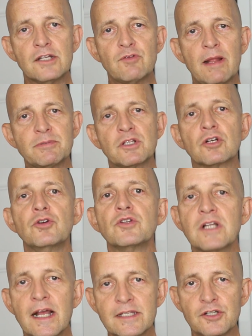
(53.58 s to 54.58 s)
it's up to the
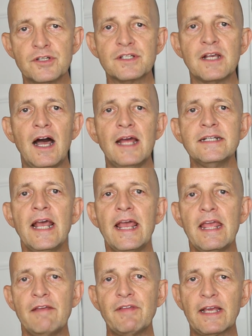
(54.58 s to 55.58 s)
cruise line to decide
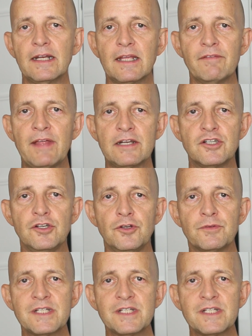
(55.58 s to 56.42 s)
if they're going to give that to you.